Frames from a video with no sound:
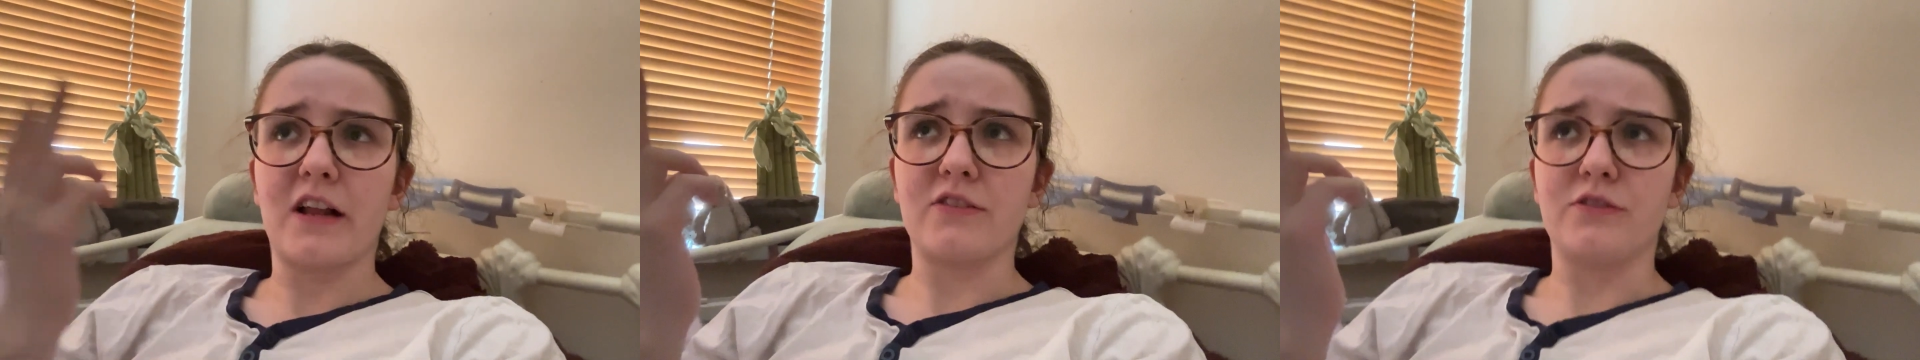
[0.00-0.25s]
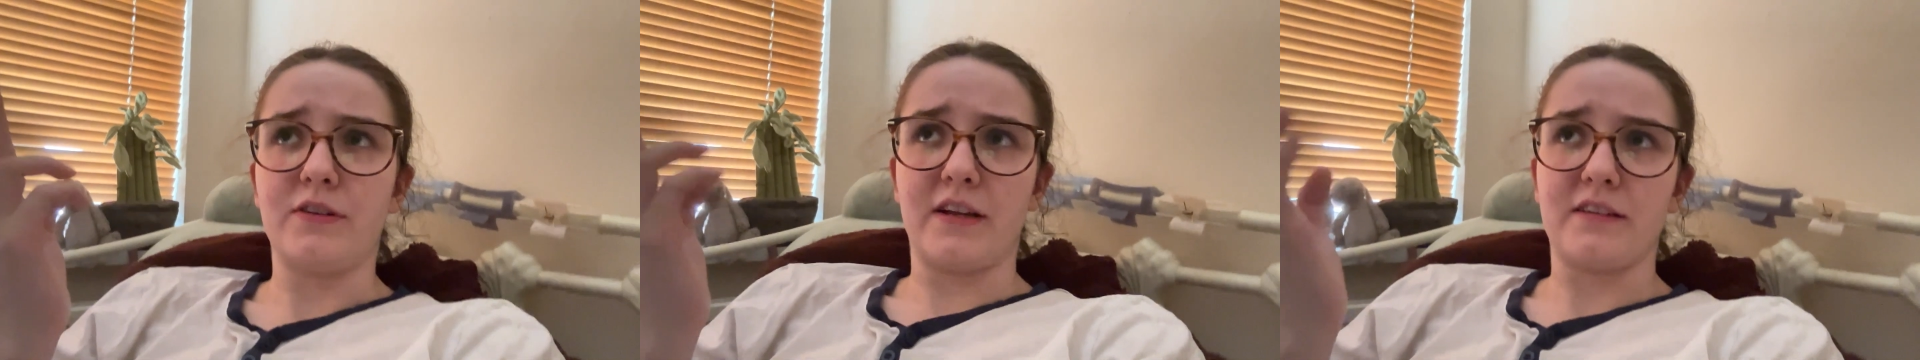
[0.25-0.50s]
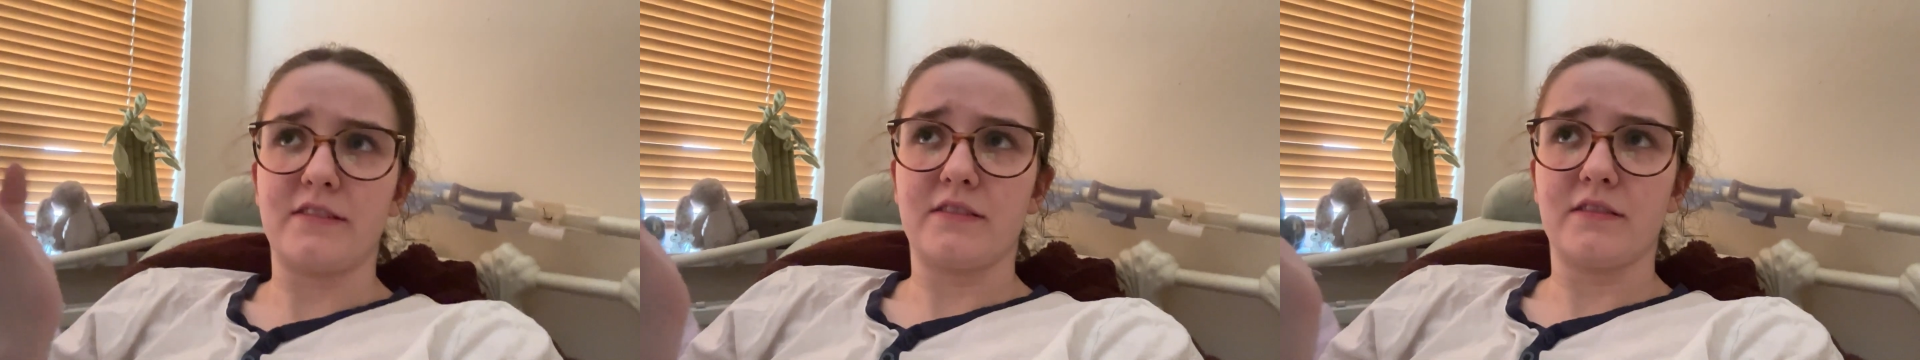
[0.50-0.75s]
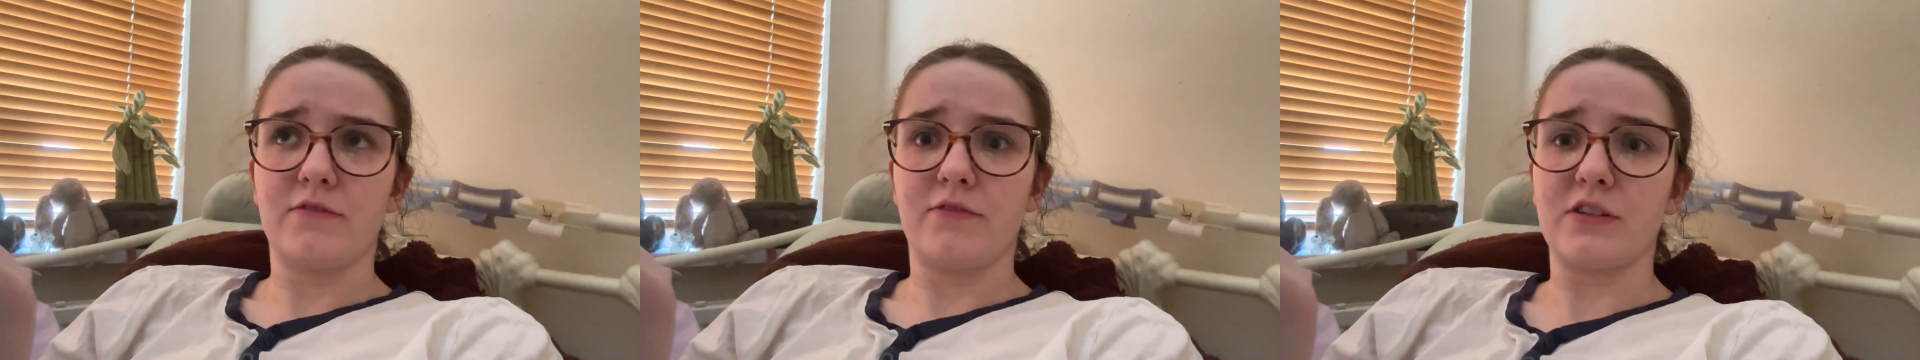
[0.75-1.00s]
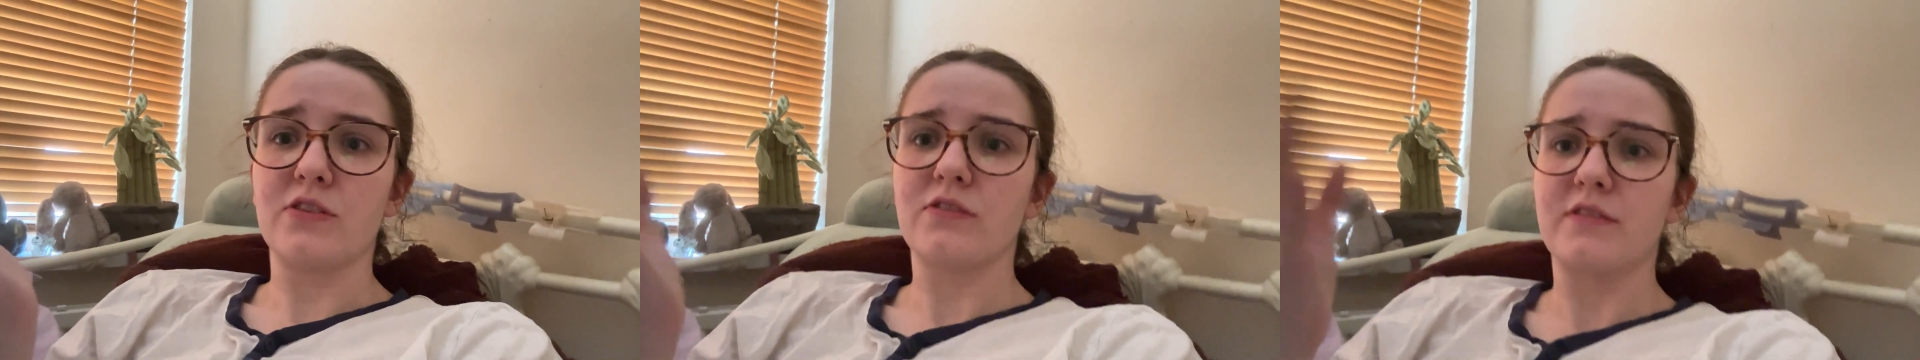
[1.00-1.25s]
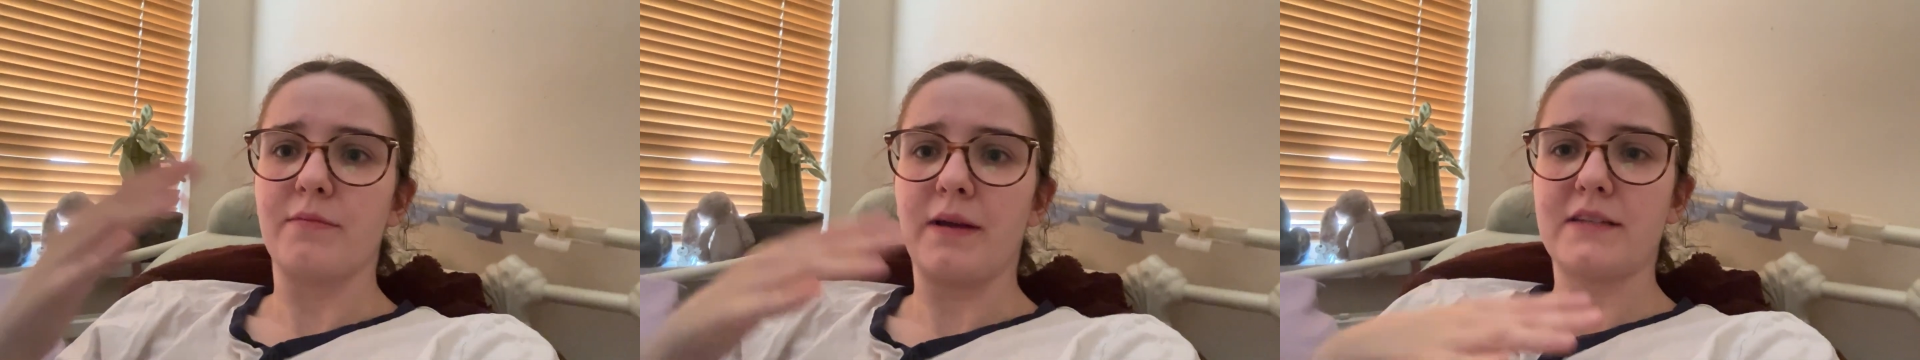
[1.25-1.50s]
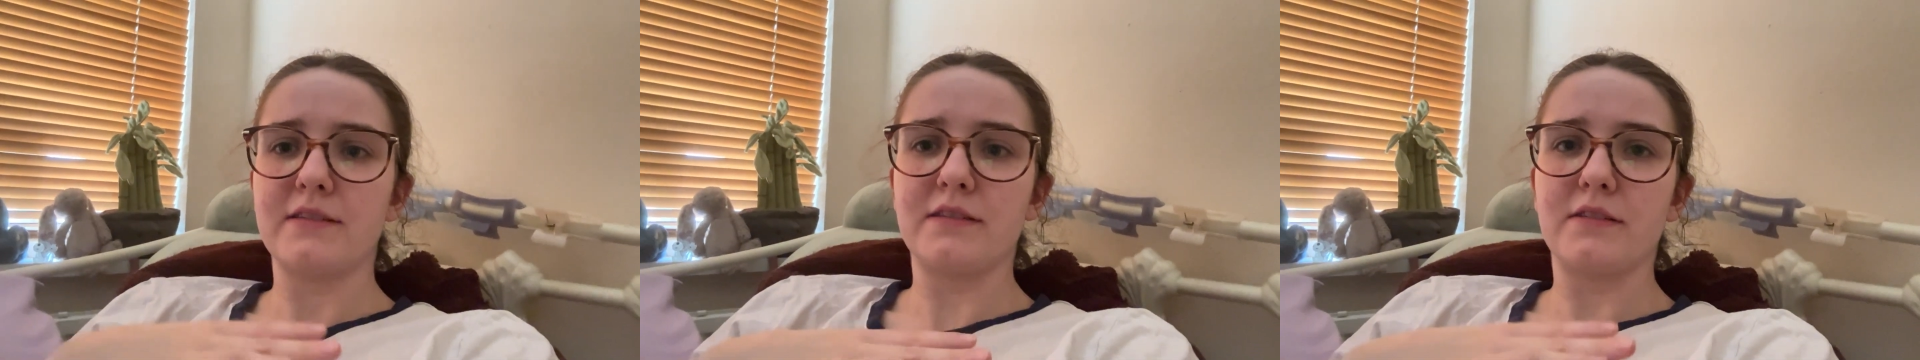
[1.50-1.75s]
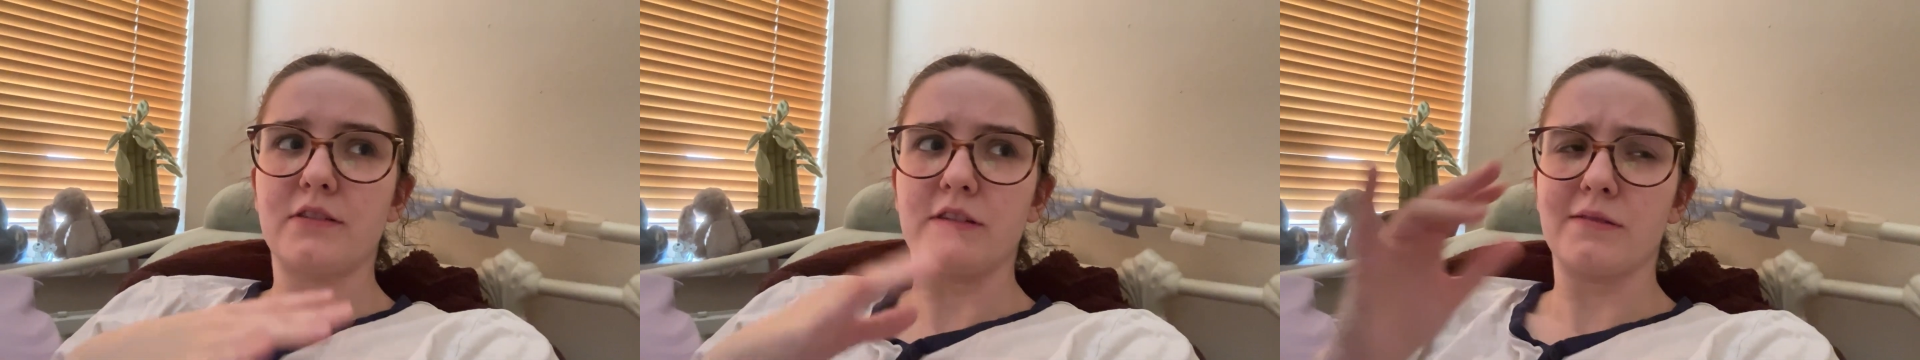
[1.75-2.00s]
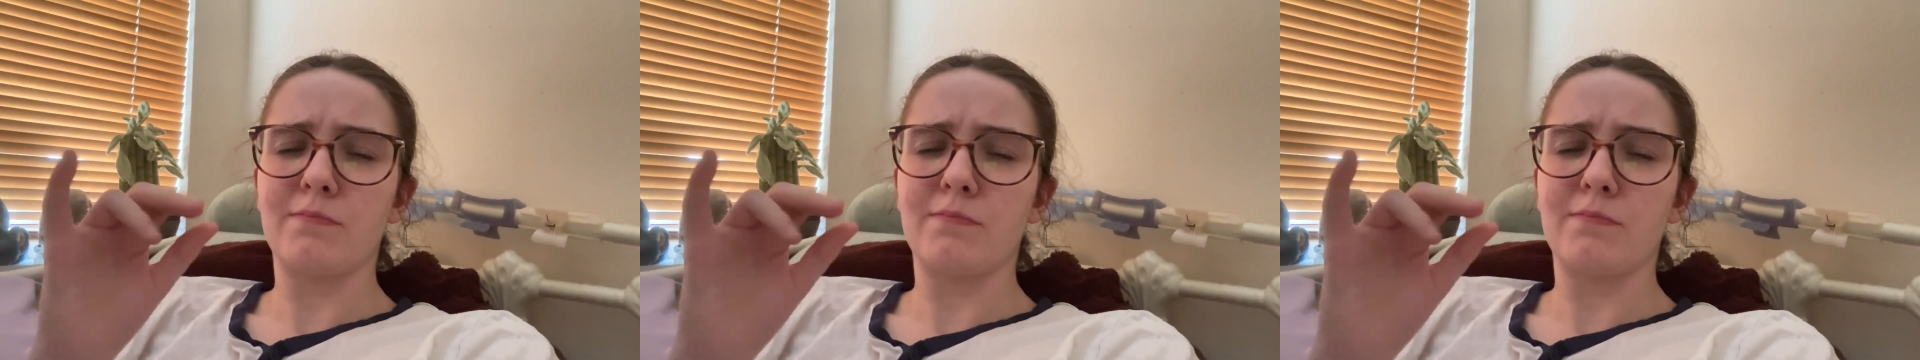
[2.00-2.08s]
2 days for this semester, this